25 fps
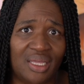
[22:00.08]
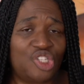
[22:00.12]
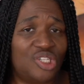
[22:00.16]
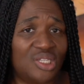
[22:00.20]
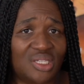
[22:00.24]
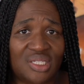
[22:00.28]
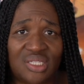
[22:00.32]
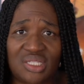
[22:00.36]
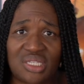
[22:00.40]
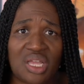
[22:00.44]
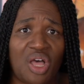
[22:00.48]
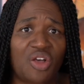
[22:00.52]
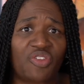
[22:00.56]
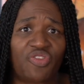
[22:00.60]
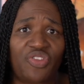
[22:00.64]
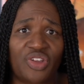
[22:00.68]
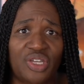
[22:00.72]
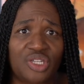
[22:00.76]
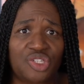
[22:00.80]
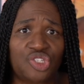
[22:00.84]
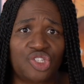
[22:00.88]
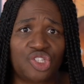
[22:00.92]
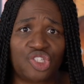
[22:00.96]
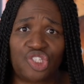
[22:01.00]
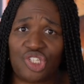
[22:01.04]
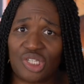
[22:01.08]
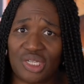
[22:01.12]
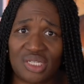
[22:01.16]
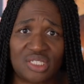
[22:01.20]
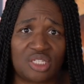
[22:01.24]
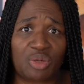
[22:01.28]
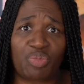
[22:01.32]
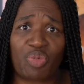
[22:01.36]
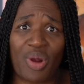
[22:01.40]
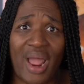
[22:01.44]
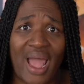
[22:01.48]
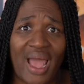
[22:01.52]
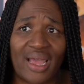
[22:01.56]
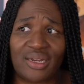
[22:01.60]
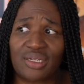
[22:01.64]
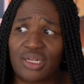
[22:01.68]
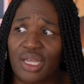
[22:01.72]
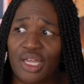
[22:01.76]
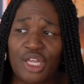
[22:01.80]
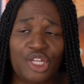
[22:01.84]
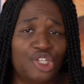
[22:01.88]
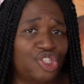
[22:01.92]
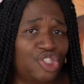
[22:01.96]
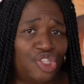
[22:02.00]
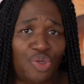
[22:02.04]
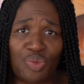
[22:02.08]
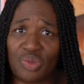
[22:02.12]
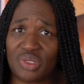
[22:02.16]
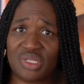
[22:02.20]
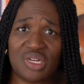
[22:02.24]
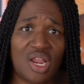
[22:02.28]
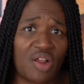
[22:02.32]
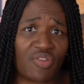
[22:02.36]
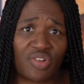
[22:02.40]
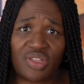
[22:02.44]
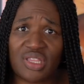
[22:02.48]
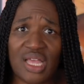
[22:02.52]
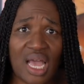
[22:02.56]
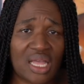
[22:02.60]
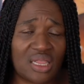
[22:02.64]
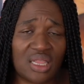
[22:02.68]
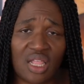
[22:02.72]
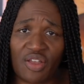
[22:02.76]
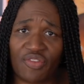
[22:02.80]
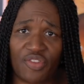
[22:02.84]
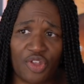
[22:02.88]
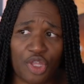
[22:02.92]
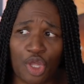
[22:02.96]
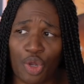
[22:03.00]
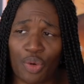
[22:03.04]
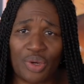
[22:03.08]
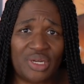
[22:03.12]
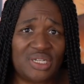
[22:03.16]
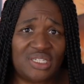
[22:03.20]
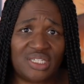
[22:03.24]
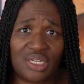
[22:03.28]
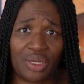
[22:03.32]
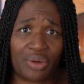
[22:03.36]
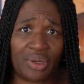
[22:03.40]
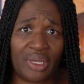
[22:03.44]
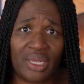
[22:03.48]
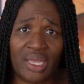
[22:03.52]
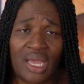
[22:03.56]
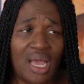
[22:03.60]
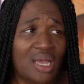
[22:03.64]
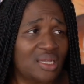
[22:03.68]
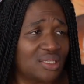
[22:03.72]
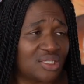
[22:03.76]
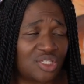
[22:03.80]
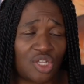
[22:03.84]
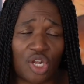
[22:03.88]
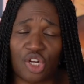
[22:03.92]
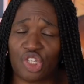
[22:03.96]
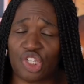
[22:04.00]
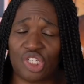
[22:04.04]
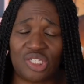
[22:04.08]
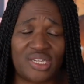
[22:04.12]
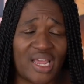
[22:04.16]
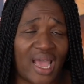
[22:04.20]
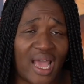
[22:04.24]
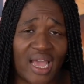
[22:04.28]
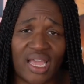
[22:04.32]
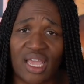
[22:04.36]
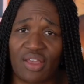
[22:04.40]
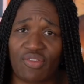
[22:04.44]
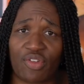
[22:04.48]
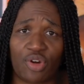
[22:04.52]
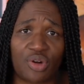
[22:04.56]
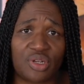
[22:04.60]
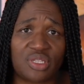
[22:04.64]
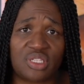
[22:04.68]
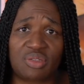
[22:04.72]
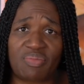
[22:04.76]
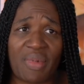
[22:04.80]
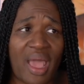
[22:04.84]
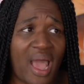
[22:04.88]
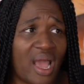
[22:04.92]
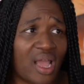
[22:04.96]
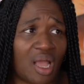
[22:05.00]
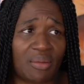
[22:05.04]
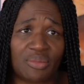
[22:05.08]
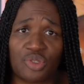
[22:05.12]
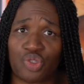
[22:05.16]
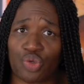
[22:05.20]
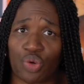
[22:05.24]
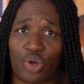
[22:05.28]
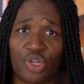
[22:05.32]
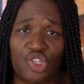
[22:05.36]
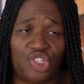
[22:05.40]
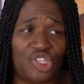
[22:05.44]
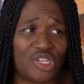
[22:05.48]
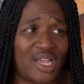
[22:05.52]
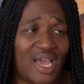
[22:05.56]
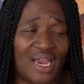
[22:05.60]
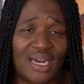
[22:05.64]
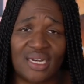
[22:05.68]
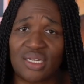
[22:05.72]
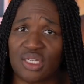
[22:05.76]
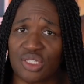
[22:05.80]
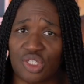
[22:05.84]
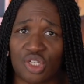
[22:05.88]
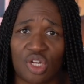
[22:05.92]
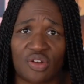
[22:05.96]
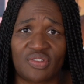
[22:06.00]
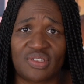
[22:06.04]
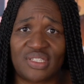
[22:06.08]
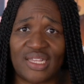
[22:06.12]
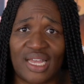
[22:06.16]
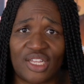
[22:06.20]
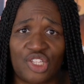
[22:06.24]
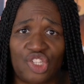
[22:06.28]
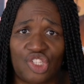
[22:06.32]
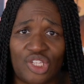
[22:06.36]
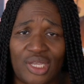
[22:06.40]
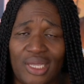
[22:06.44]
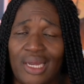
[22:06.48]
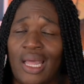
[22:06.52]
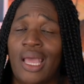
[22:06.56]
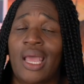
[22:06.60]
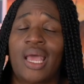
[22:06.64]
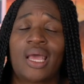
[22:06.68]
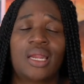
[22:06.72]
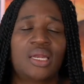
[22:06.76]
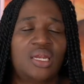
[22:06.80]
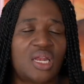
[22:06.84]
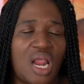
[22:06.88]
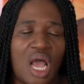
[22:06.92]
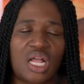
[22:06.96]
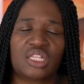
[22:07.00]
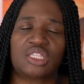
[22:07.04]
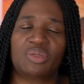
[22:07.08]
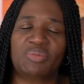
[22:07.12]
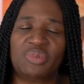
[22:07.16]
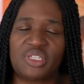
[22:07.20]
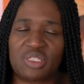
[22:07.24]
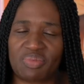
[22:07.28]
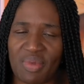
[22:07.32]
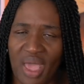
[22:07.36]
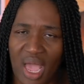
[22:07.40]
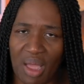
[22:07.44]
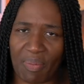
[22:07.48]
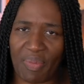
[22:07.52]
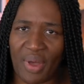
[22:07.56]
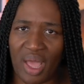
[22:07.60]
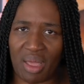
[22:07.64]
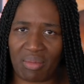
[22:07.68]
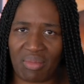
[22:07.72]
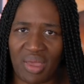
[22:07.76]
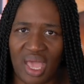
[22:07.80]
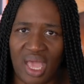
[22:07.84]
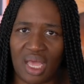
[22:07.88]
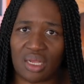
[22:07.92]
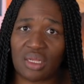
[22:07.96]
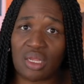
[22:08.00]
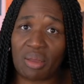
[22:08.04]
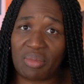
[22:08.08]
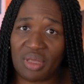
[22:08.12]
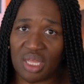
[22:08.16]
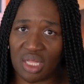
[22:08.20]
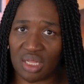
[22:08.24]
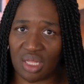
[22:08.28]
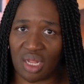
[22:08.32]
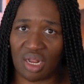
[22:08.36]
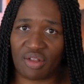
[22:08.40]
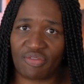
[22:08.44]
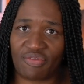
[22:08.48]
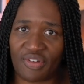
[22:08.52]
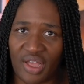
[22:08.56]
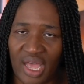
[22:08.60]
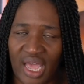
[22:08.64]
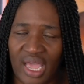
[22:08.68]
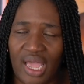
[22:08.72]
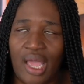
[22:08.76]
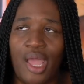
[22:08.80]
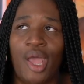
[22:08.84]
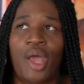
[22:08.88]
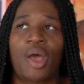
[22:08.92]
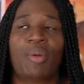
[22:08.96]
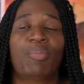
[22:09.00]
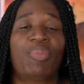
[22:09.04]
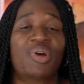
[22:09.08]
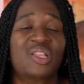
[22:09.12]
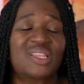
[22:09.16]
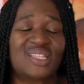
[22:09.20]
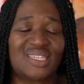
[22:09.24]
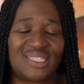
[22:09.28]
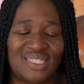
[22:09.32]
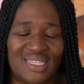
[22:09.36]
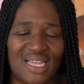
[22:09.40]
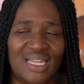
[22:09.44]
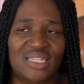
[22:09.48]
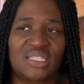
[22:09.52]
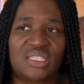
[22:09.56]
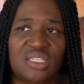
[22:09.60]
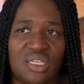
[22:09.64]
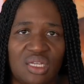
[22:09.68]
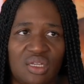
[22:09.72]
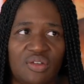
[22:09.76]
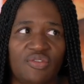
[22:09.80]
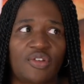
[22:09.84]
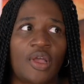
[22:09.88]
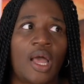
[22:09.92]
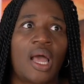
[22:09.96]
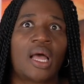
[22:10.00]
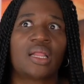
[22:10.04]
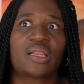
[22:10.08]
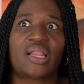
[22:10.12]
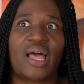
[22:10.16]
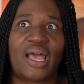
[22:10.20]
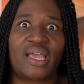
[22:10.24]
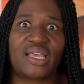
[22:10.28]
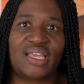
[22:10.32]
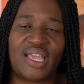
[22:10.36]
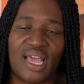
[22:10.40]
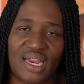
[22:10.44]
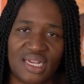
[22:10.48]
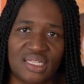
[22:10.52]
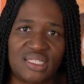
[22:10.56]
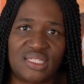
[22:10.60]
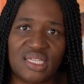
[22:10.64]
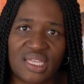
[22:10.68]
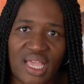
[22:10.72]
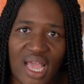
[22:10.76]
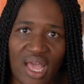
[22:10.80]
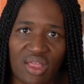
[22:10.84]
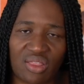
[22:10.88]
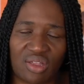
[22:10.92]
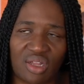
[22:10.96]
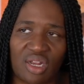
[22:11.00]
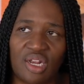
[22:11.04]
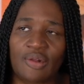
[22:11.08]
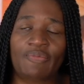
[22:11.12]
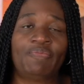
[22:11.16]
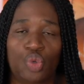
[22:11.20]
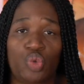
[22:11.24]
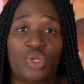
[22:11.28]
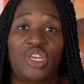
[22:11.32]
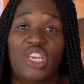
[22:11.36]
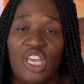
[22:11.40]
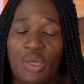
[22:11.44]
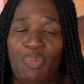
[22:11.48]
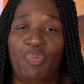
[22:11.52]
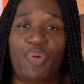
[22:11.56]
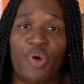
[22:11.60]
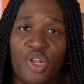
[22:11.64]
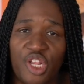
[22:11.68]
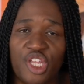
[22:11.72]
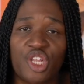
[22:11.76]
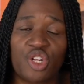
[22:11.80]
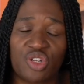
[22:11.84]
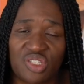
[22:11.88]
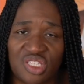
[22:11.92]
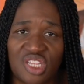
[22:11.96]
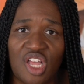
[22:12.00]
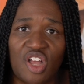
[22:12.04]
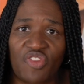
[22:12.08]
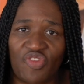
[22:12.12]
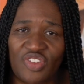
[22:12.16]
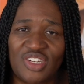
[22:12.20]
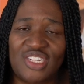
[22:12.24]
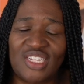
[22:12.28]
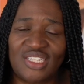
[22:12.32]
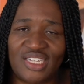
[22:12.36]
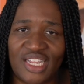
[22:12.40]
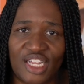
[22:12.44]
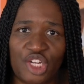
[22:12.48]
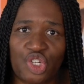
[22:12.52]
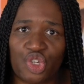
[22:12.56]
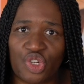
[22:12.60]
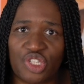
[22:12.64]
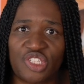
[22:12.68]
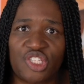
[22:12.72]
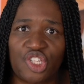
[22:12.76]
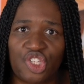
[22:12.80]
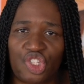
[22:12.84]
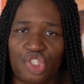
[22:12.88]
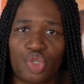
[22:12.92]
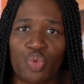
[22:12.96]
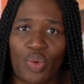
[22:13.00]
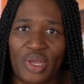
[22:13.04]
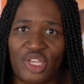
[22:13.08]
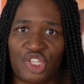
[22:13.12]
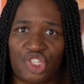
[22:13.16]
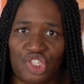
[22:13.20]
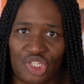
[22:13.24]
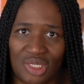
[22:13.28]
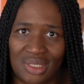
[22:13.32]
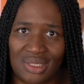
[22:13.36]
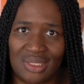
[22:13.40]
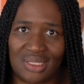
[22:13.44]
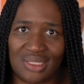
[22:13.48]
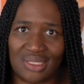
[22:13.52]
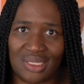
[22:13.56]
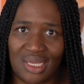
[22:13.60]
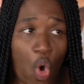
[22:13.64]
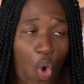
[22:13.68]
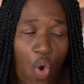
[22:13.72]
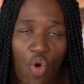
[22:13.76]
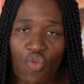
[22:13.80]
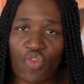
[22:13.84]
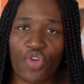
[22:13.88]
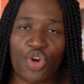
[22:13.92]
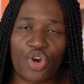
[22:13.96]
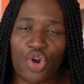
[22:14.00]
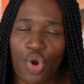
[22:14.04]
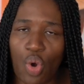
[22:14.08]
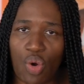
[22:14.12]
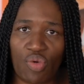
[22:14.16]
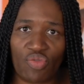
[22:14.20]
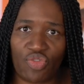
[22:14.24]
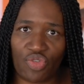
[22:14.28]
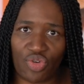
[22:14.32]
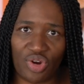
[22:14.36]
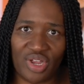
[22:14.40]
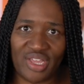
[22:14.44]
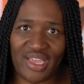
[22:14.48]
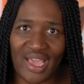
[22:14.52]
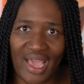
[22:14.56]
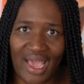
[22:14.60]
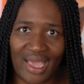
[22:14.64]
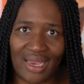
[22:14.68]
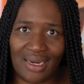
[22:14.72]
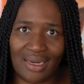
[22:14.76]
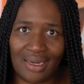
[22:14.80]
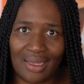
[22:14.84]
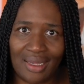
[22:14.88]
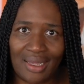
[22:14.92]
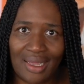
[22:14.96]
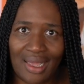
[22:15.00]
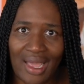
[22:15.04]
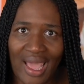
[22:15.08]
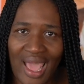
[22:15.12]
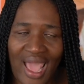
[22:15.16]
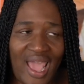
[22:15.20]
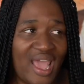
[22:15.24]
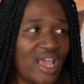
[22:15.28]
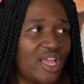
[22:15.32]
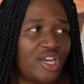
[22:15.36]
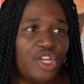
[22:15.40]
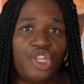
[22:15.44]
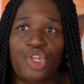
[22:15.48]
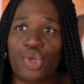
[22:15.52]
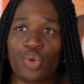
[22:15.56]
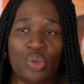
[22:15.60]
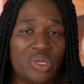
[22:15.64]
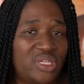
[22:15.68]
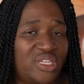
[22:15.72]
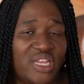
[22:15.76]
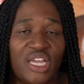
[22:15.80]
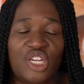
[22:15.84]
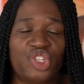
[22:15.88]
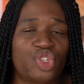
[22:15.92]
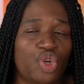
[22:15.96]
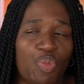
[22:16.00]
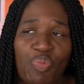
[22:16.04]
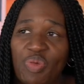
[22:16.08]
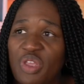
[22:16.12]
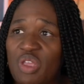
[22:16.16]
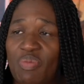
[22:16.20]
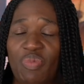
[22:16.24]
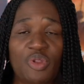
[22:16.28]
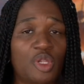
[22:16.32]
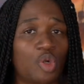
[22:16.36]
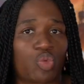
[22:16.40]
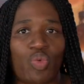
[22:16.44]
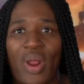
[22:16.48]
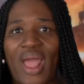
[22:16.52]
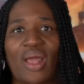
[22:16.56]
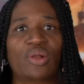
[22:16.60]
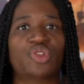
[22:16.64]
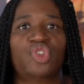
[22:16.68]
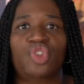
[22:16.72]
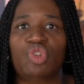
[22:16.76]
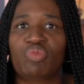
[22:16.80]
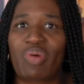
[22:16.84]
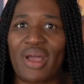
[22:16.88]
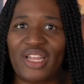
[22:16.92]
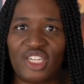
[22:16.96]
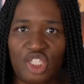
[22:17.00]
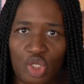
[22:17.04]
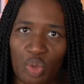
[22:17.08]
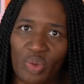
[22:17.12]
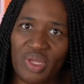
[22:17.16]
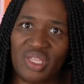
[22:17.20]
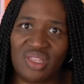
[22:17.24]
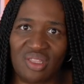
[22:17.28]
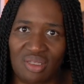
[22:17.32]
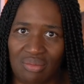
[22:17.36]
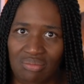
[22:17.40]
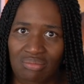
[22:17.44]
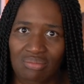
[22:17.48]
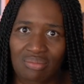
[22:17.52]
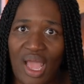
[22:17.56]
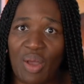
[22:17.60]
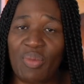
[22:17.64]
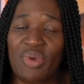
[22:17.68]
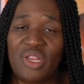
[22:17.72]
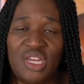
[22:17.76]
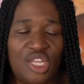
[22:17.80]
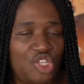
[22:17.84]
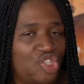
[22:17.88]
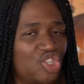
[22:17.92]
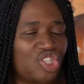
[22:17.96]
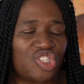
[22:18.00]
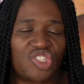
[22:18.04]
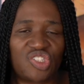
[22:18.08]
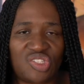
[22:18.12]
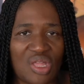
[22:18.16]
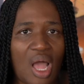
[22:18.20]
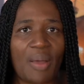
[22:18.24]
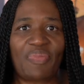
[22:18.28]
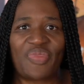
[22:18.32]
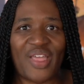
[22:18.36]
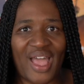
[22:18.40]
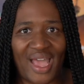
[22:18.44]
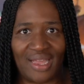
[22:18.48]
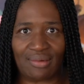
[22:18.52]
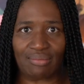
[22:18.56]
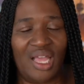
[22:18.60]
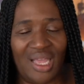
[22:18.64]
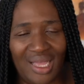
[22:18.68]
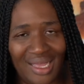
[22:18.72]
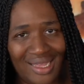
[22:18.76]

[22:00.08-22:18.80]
She is selfish, she is a brat, she was never that loving or endearing. Sergeant Tak giving her a smack. I'm sorry, she kind of deserves that shit. Not to be smacked by a man, let me clarify. But in the sense of, like, get it together. You keep putting yourself into dangerous situations over and over again, and you endanger people around you by doing them. And we need you to stop that.